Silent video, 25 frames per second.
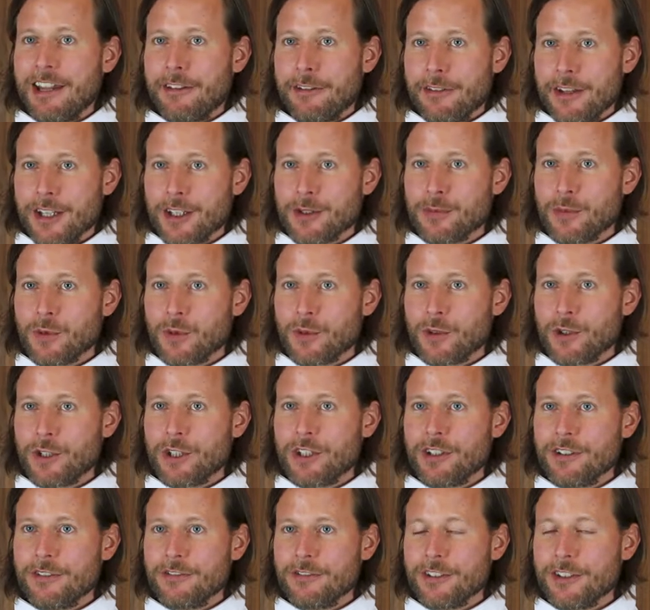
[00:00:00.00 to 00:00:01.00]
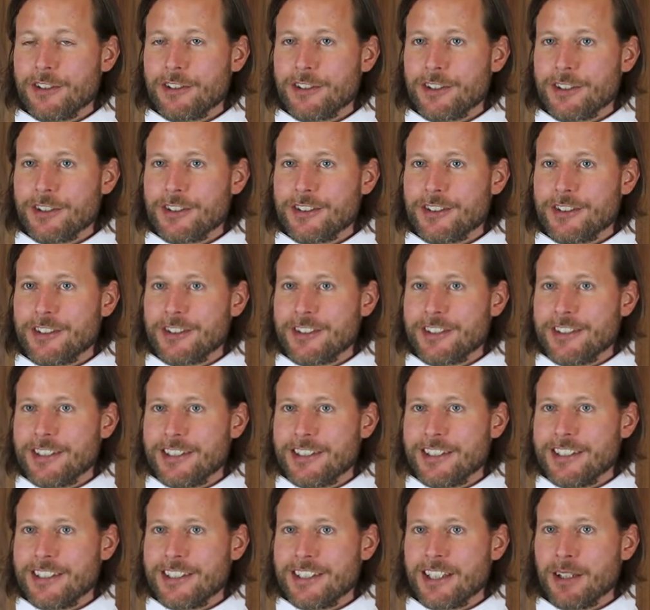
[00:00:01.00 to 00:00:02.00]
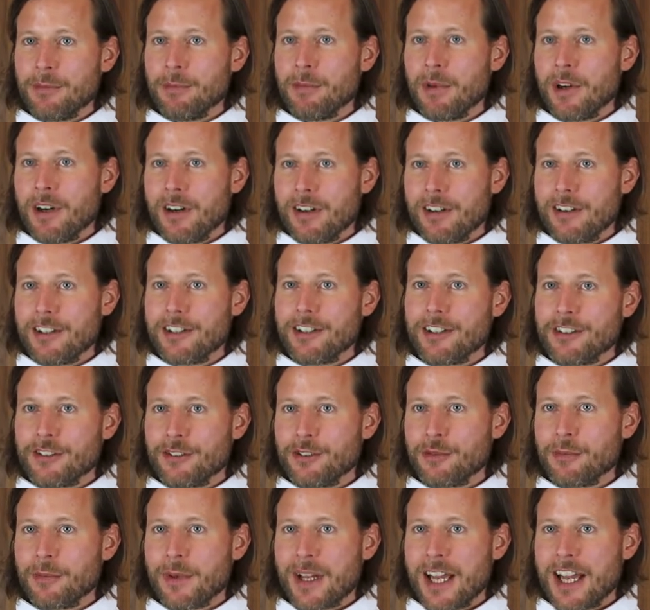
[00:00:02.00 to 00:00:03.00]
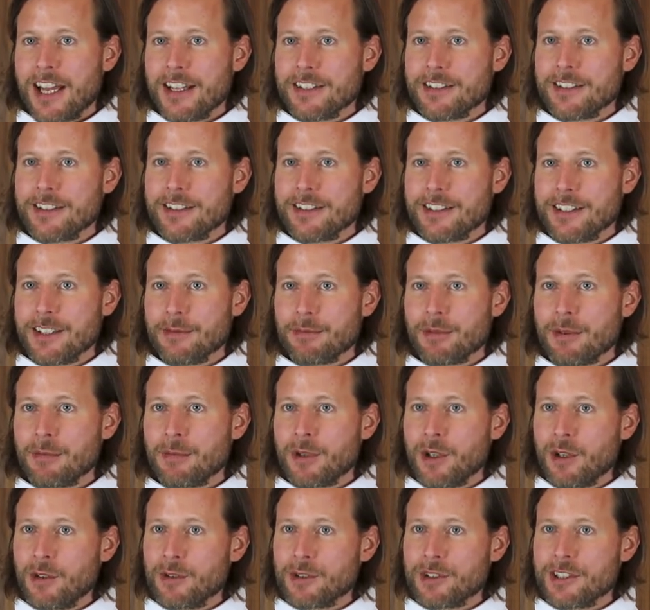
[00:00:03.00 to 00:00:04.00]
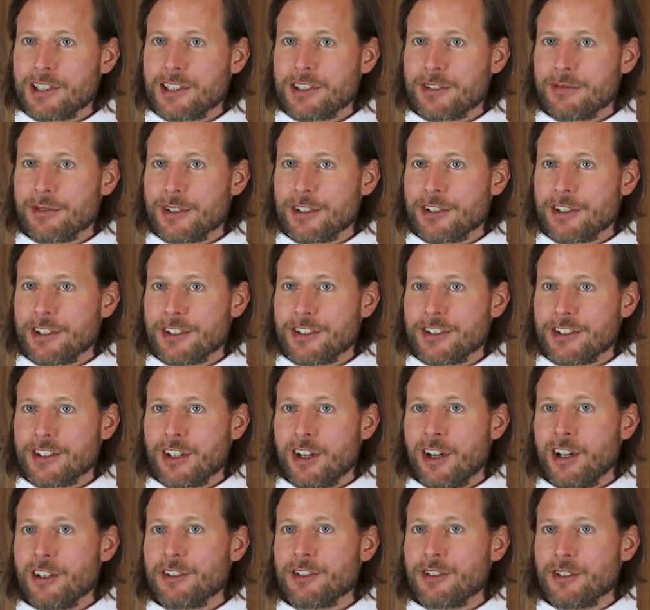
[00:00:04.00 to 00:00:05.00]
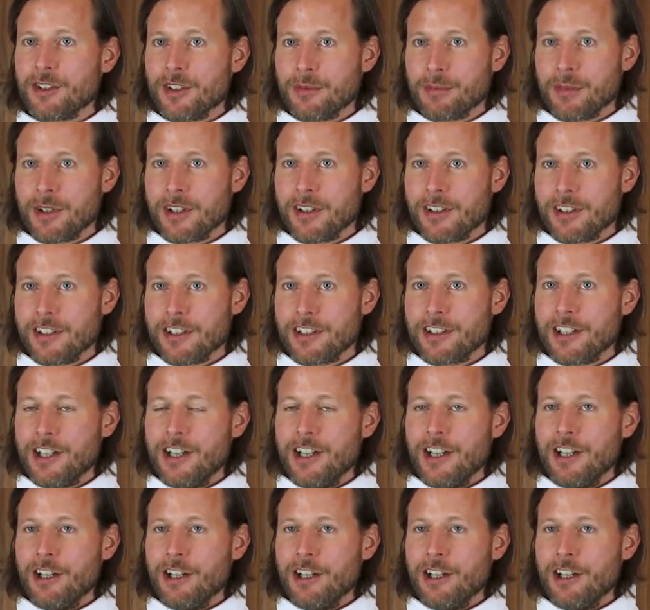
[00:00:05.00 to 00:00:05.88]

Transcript: ethics board, which is uh, the bar to pass uh, proposals, which is also the bar